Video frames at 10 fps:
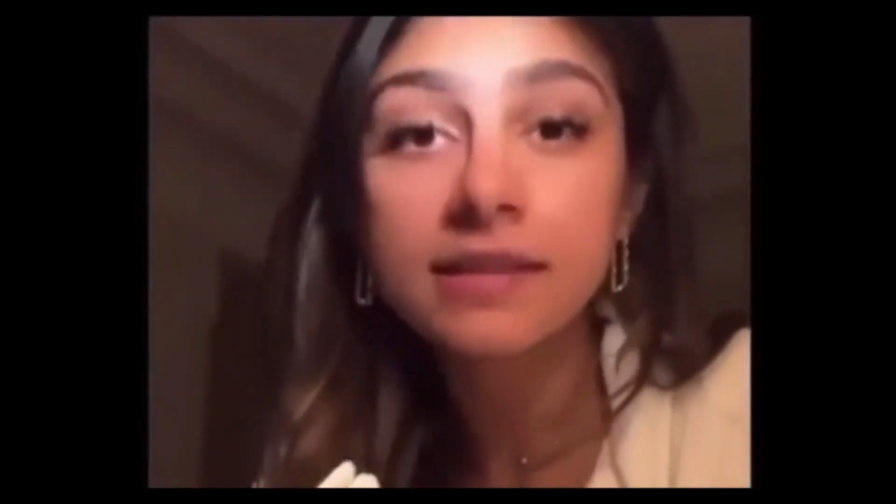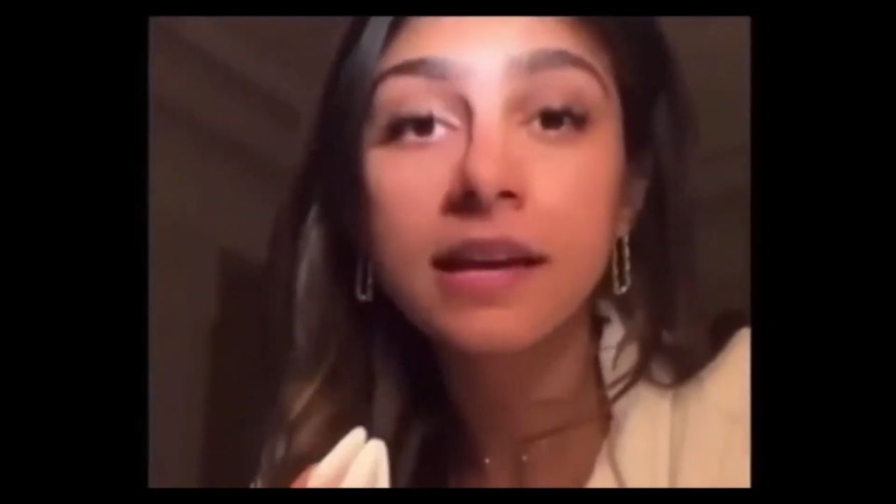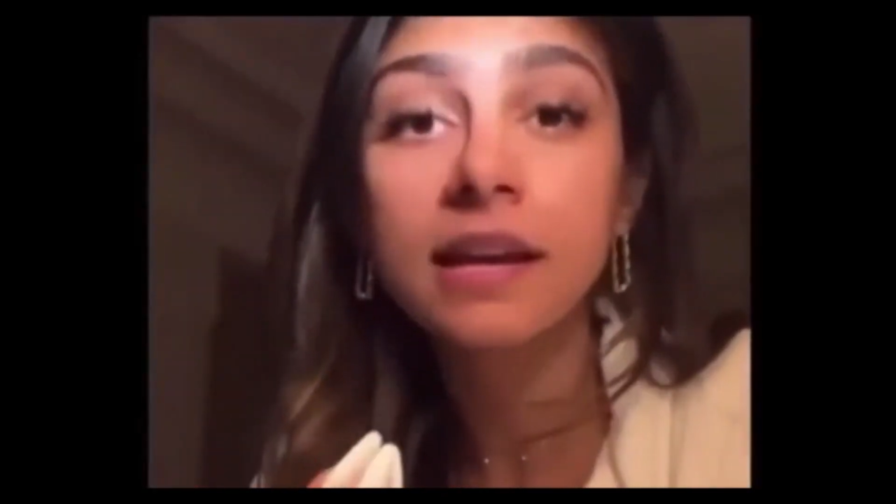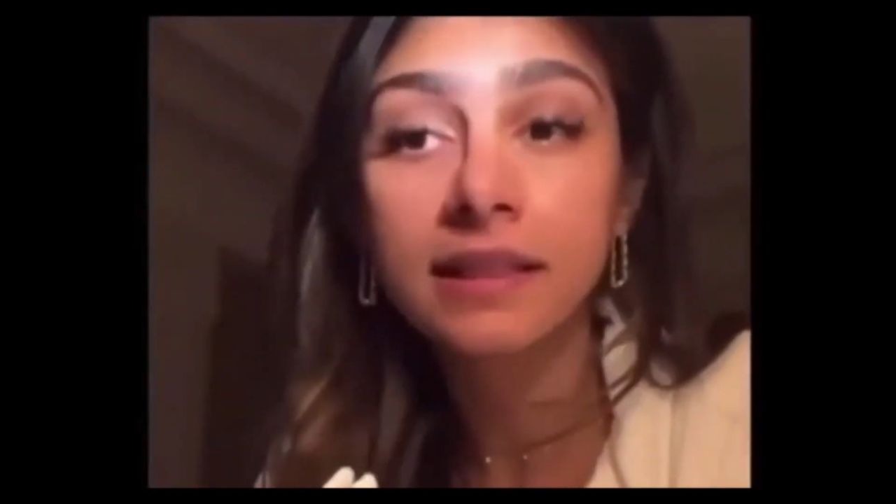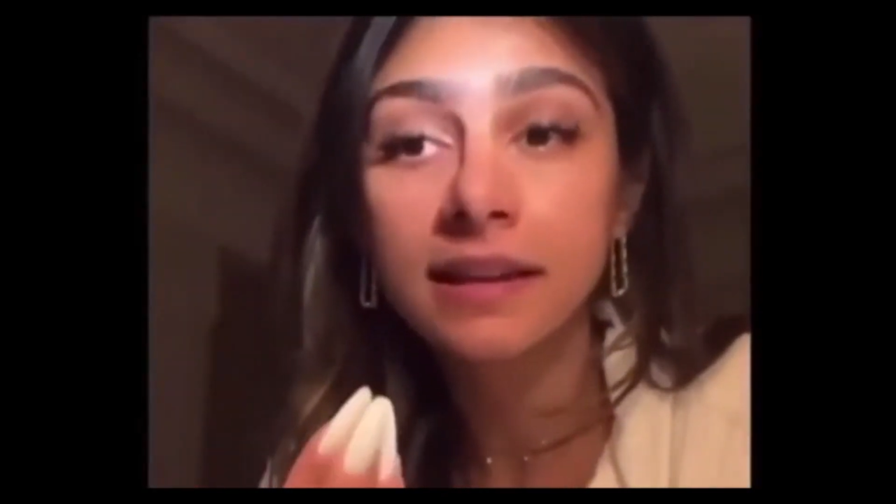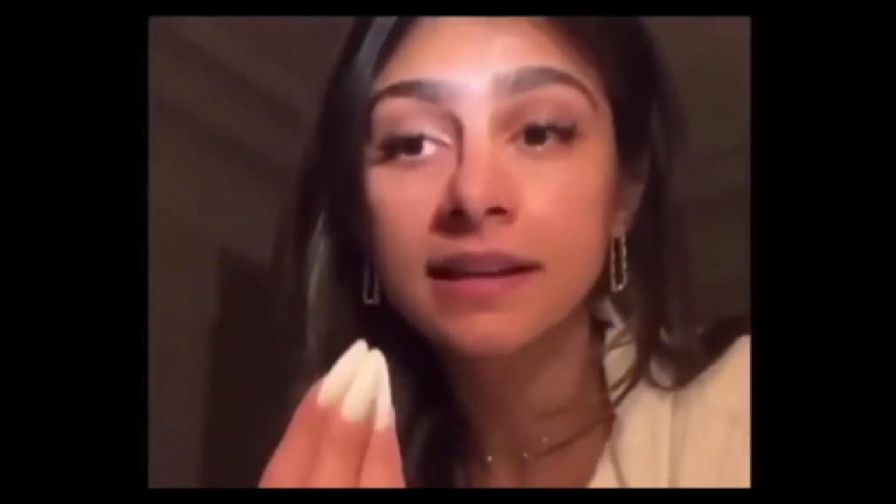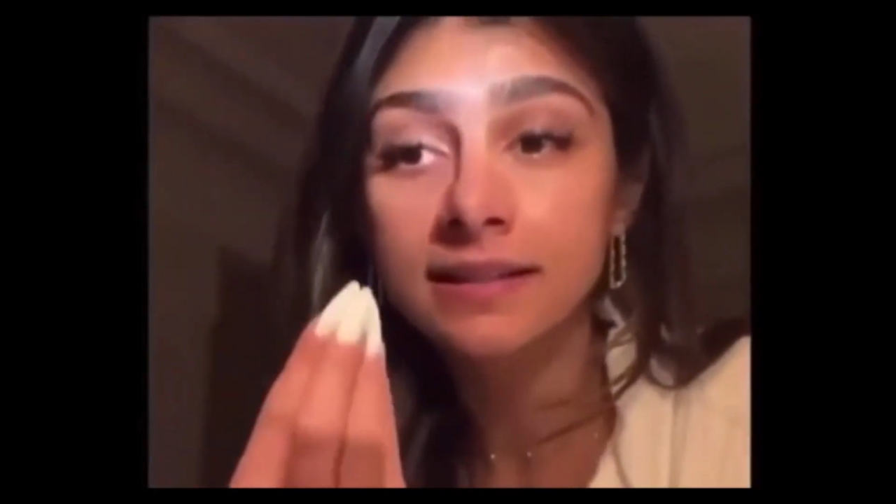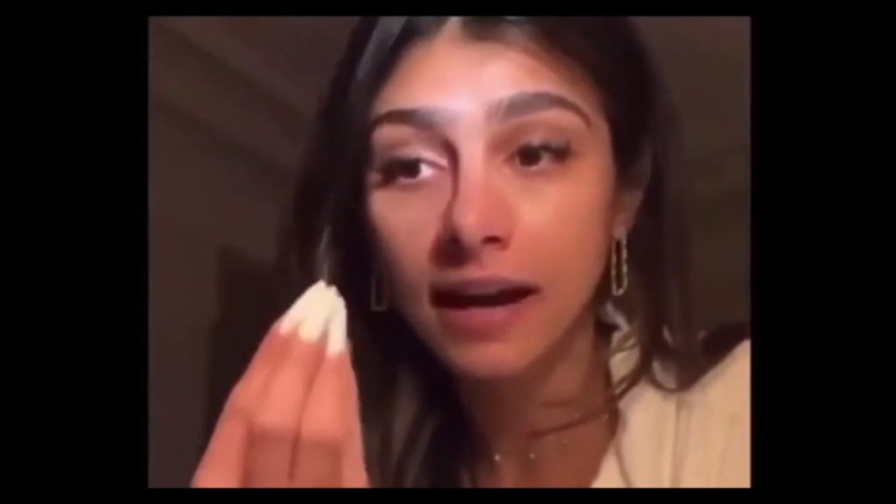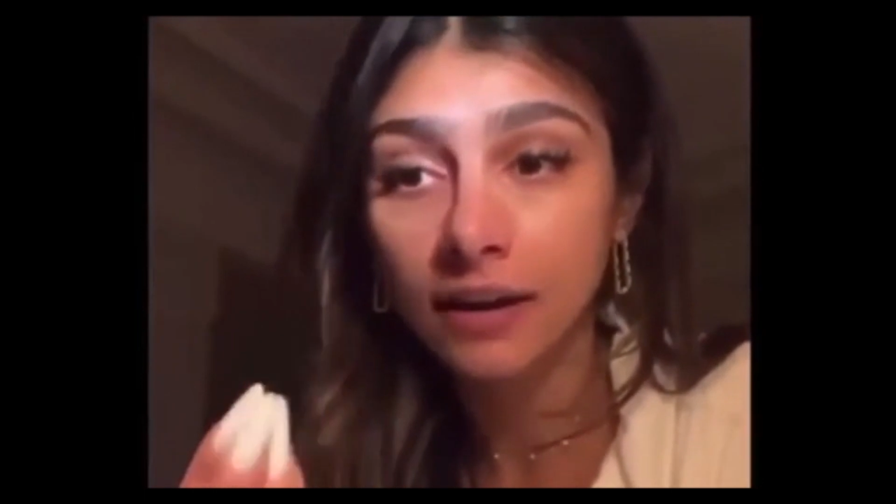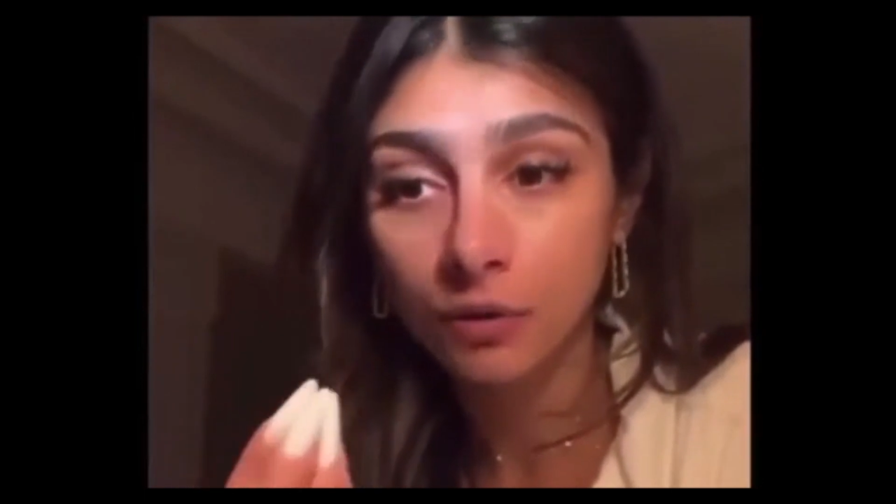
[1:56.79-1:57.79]
thing in the
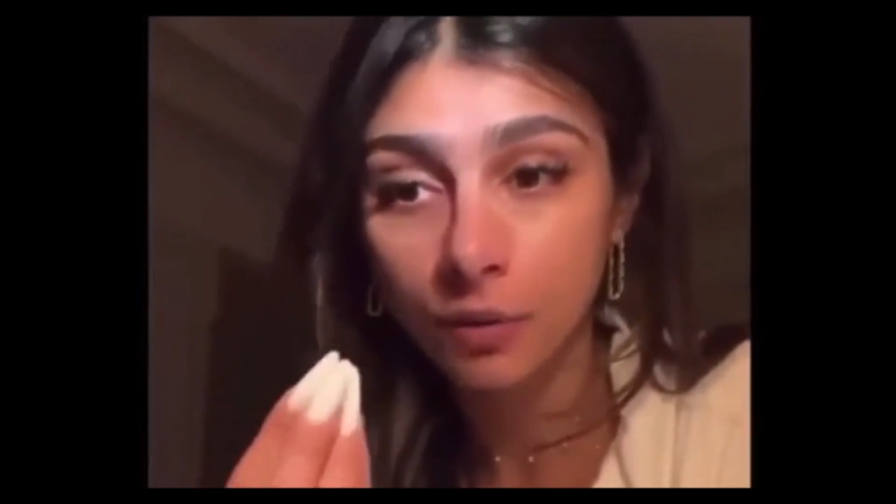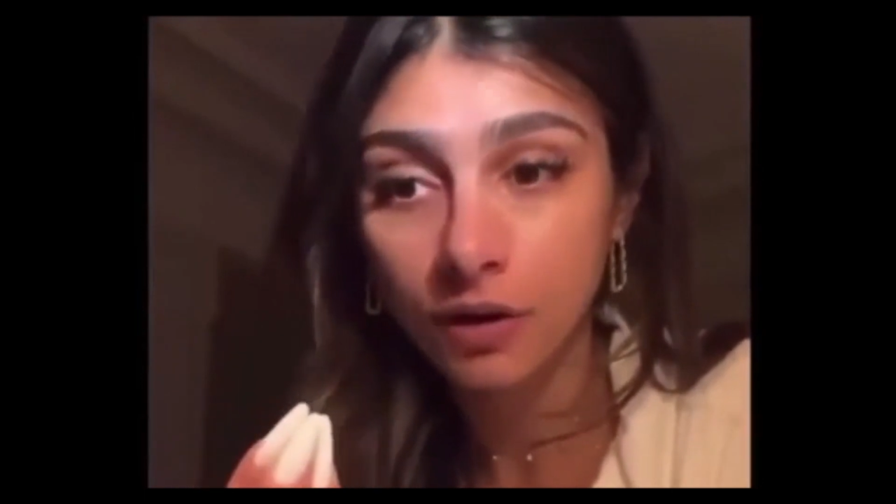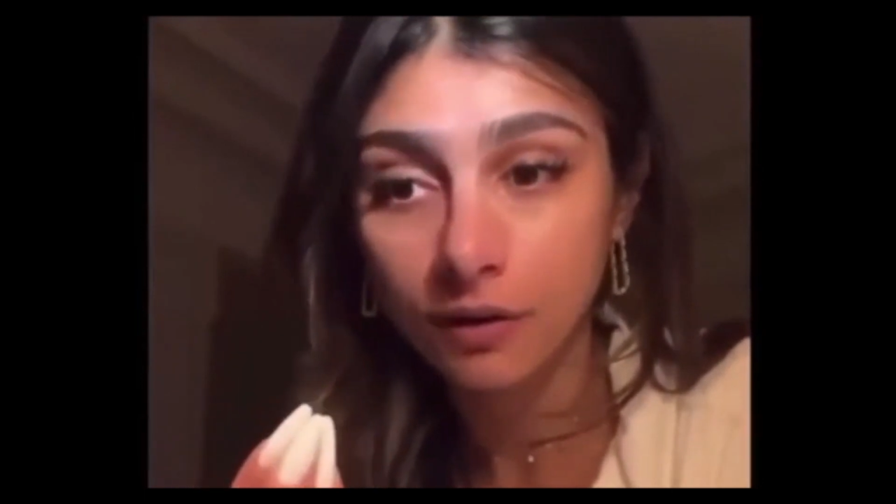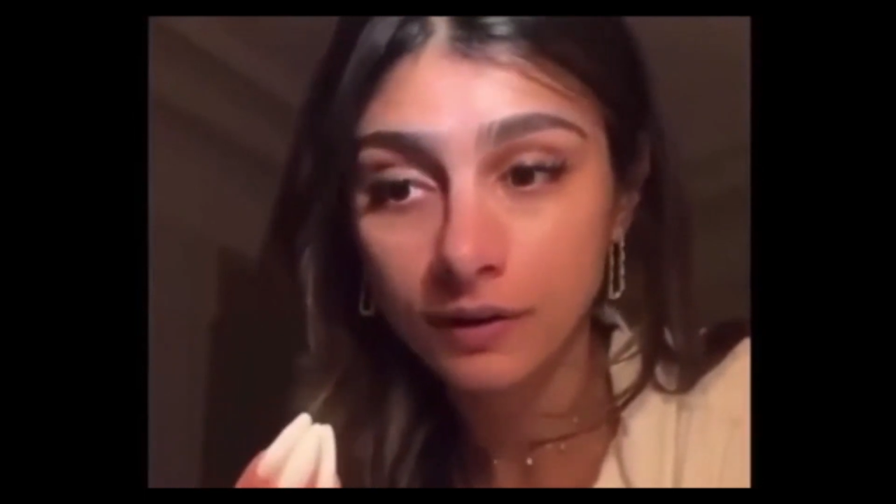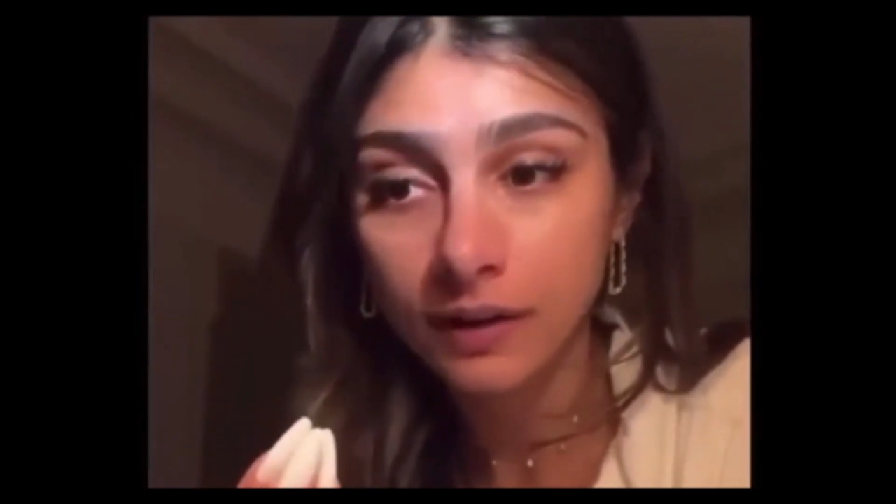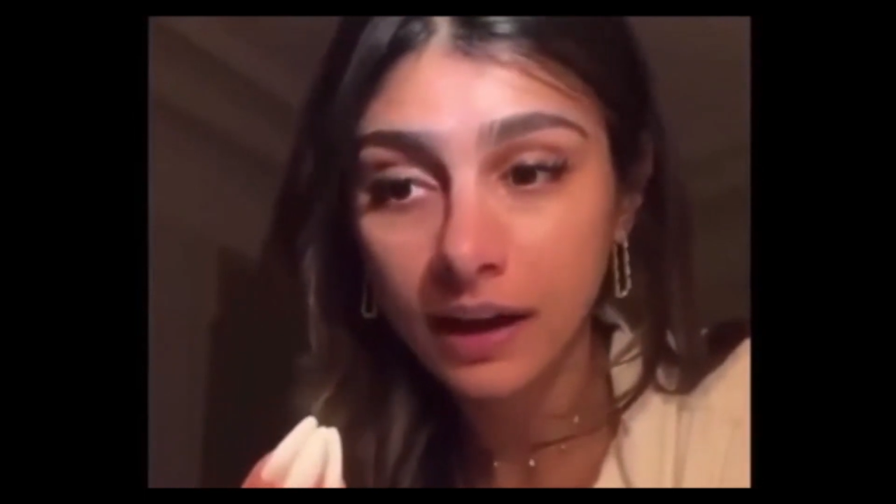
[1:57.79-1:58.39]
entire world.